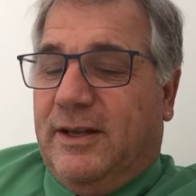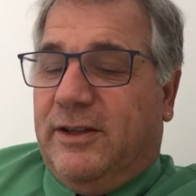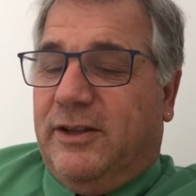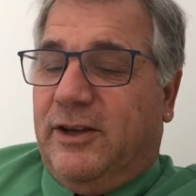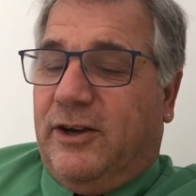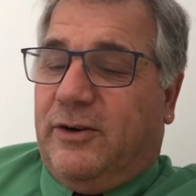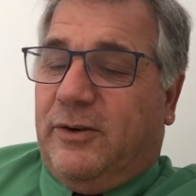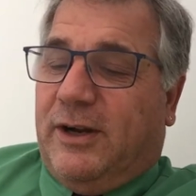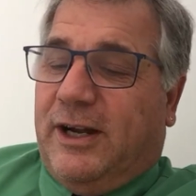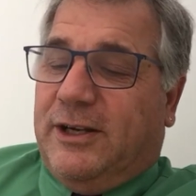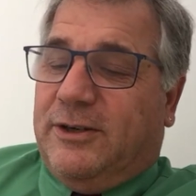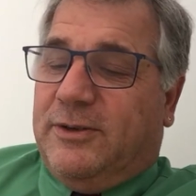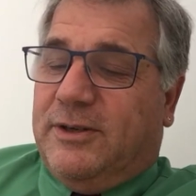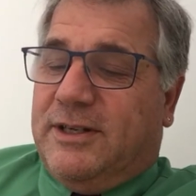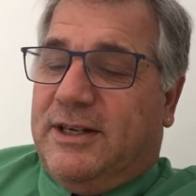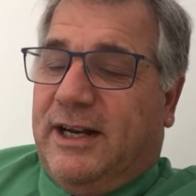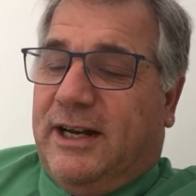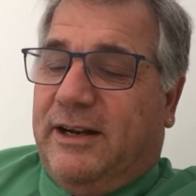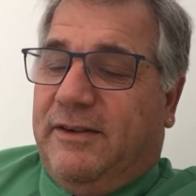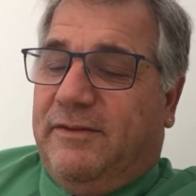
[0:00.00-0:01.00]
The garage was
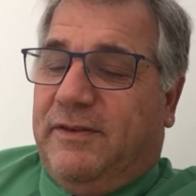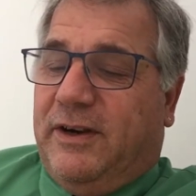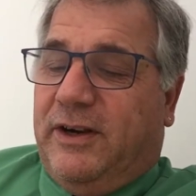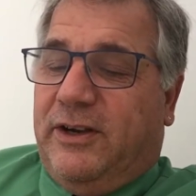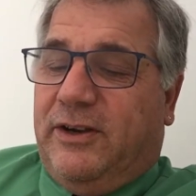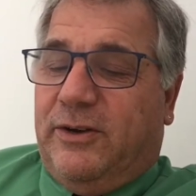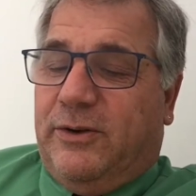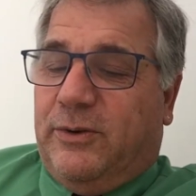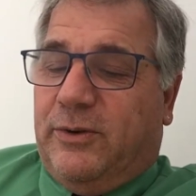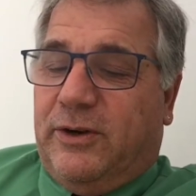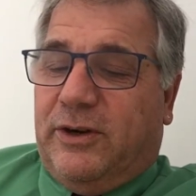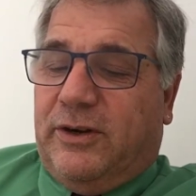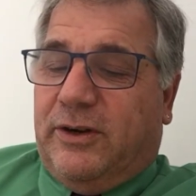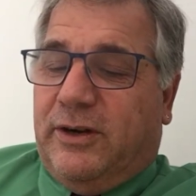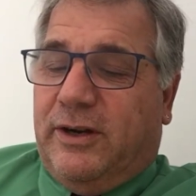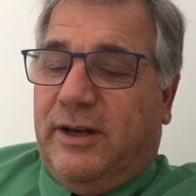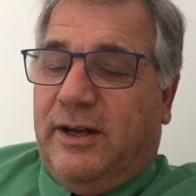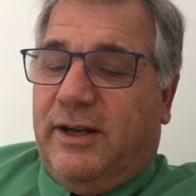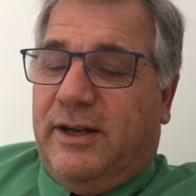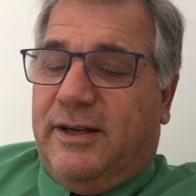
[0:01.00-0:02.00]
not in very good
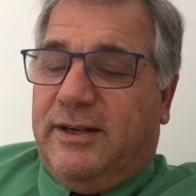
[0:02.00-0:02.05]
order.